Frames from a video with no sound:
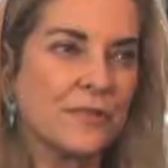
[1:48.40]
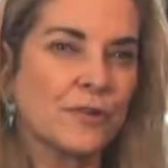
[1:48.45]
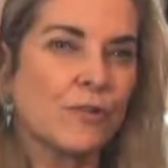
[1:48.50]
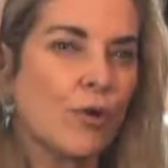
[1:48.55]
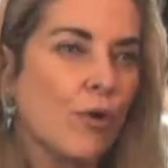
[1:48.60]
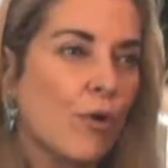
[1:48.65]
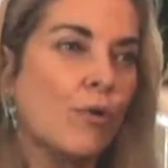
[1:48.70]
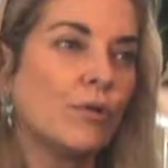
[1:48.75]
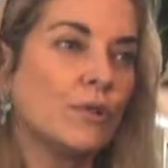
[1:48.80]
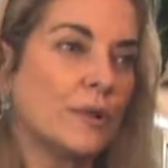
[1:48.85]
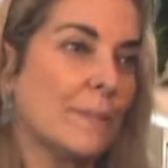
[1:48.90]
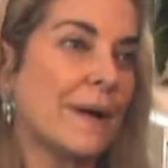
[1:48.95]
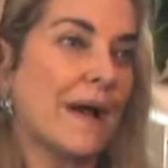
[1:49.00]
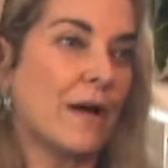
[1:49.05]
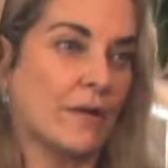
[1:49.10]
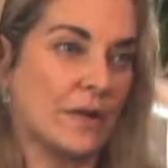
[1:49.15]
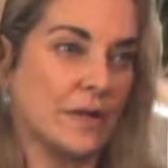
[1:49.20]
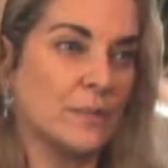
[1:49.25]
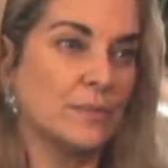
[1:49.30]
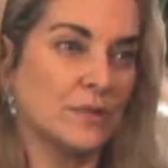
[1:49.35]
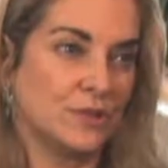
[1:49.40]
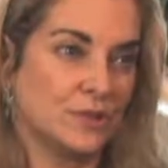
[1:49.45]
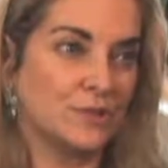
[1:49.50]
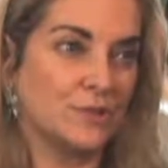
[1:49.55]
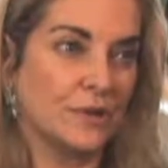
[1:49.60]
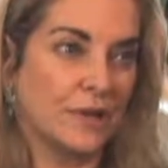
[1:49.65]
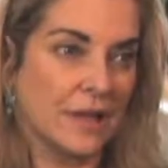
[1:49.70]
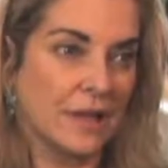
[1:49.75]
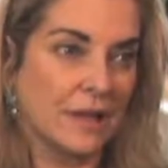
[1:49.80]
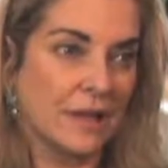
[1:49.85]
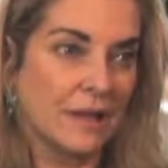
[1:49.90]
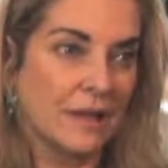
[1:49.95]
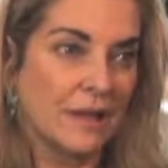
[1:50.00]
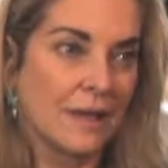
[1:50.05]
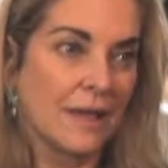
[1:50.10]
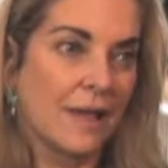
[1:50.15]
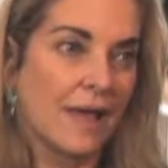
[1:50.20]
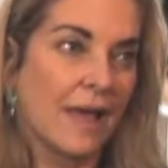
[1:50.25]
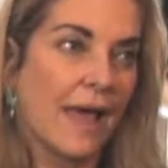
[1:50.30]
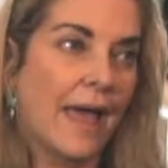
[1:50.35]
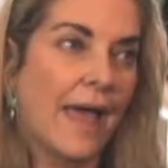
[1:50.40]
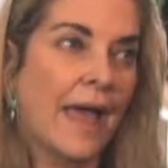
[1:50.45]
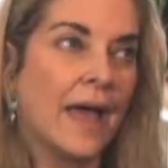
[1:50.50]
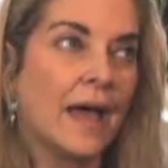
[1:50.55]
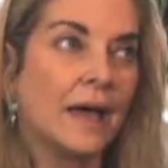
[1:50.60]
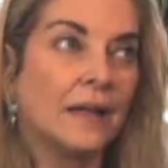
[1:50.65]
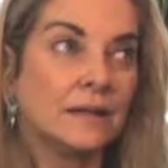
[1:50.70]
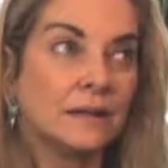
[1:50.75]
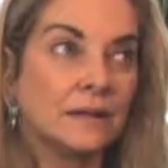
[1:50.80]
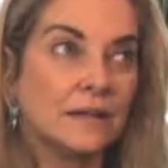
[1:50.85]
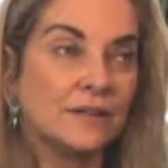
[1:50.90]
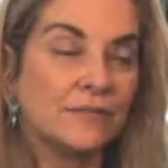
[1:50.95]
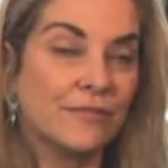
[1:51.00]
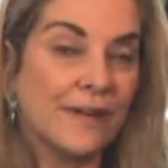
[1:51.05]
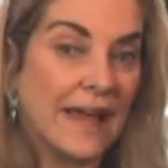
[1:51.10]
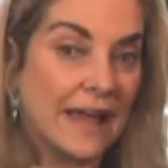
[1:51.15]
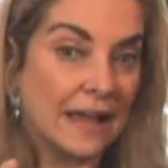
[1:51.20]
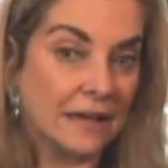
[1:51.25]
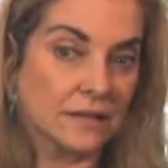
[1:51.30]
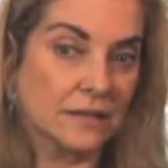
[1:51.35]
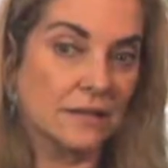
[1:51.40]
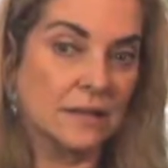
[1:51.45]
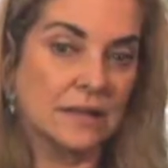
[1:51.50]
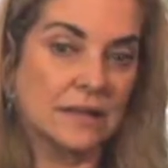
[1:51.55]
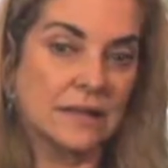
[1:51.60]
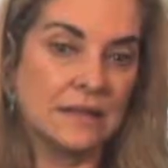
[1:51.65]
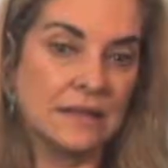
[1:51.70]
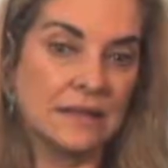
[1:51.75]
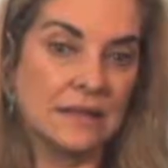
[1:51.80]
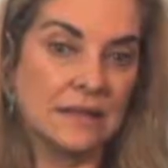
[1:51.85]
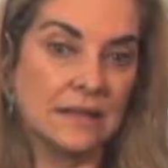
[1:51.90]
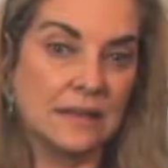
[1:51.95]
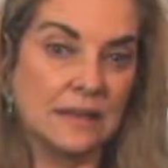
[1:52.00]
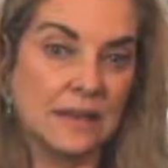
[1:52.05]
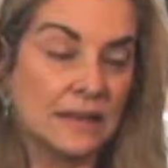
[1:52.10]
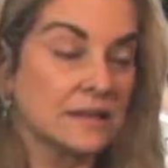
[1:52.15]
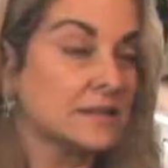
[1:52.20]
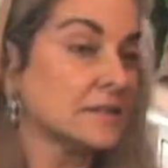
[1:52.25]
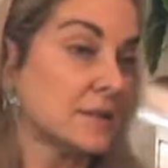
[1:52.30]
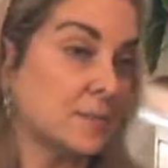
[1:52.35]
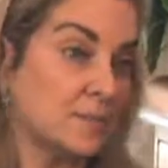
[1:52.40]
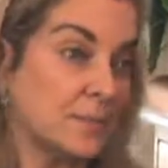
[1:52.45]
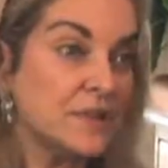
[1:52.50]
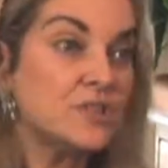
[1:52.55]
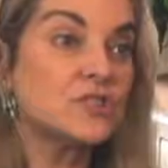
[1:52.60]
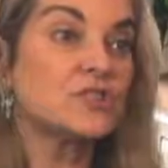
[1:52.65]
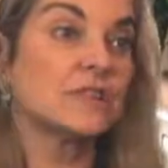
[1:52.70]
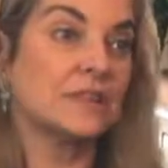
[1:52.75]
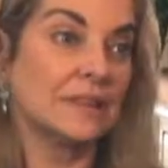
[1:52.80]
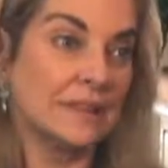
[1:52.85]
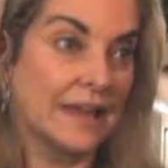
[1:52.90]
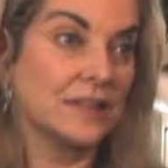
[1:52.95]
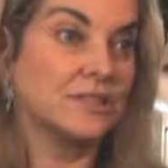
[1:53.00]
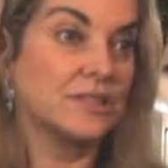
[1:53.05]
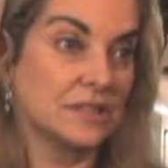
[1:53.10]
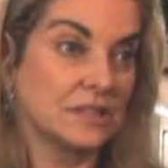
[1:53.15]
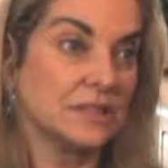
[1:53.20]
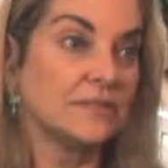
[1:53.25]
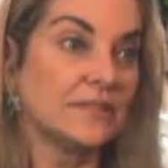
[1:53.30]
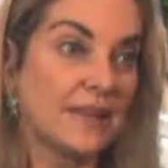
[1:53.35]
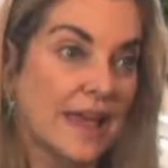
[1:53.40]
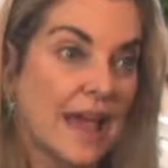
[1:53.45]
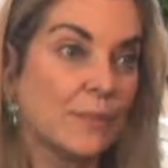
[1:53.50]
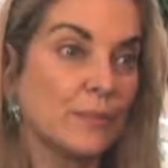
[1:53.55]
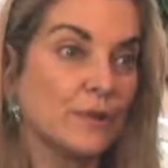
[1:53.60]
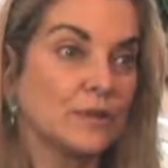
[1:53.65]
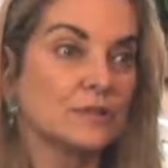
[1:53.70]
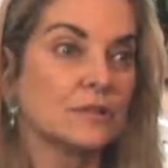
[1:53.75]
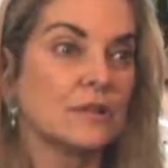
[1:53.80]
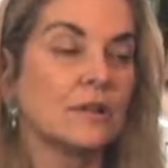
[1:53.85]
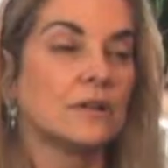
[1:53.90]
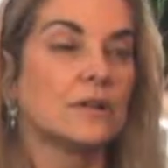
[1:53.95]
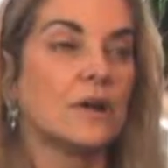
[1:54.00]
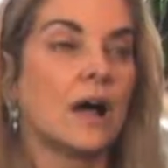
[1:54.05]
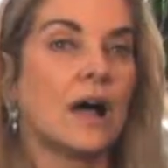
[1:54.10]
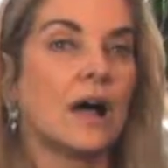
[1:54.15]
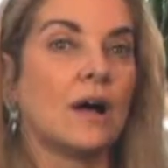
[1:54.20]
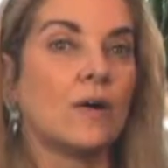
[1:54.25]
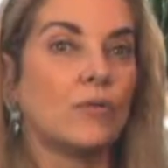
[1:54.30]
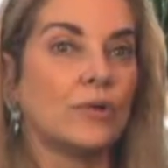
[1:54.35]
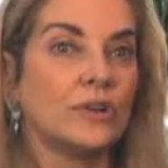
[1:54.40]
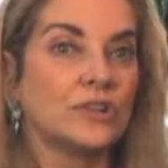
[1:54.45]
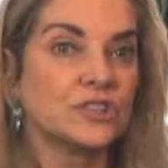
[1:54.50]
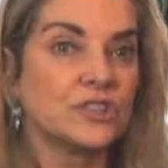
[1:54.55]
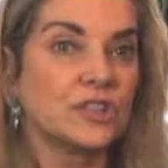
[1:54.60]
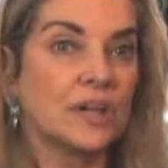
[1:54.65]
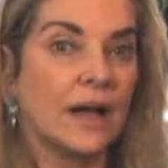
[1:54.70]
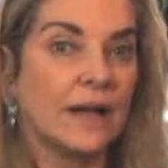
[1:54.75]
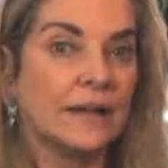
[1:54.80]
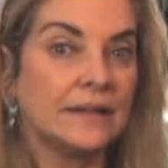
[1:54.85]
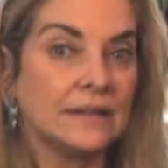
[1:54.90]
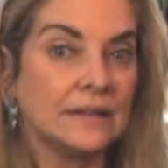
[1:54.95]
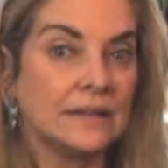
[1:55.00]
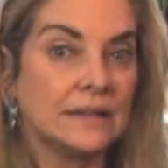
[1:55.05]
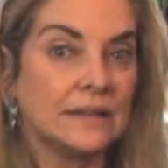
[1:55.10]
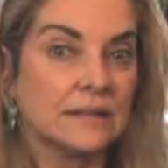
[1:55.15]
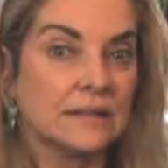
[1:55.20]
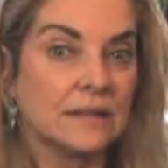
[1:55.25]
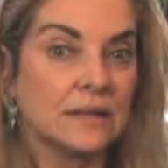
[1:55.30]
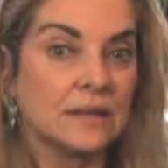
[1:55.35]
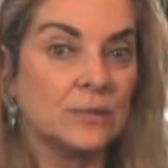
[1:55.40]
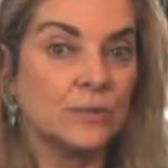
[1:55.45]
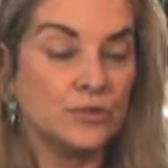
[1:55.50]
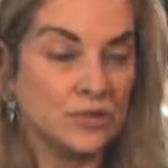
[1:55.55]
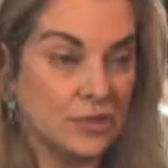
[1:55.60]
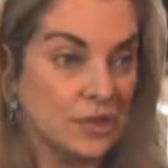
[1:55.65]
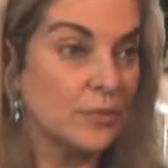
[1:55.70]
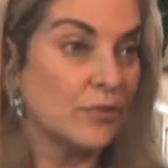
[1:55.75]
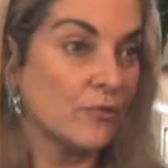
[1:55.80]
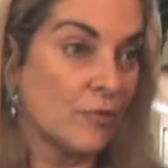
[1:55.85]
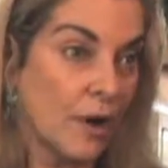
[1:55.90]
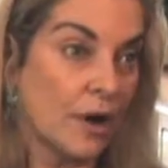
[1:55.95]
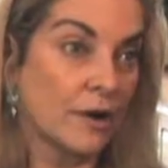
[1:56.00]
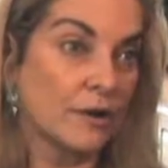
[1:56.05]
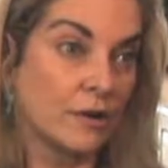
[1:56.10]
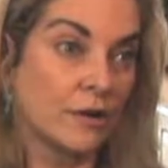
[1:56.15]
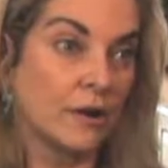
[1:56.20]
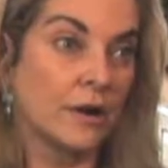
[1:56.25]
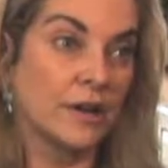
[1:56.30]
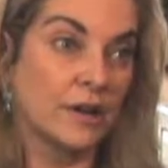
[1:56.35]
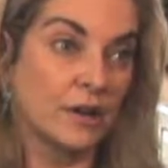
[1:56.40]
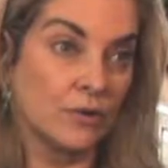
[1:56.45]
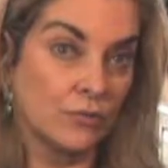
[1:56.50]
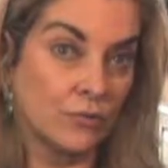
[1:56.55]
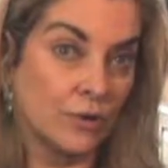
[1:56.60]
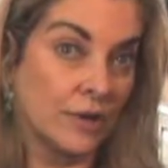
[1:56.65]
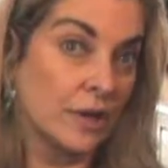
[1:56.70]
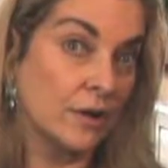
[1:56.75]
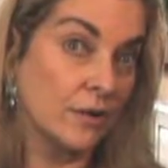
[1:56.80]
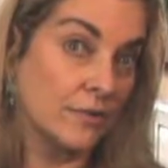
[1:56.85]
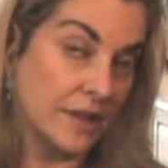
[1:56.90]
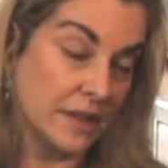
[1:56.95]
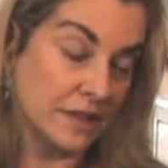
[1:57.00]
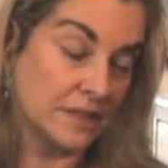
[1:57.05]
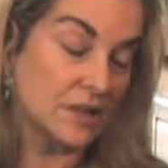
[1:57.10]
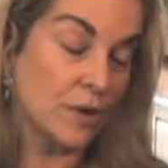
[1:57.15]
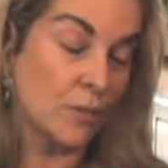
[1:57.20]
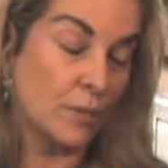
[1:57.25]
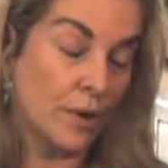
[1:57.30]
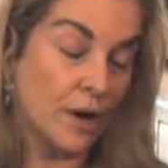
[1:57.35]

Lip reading: They're all about imagery. And in fact, the exhibition Legends of the Amazon, which I did at the Museum of Modern Art in Rio and then Sao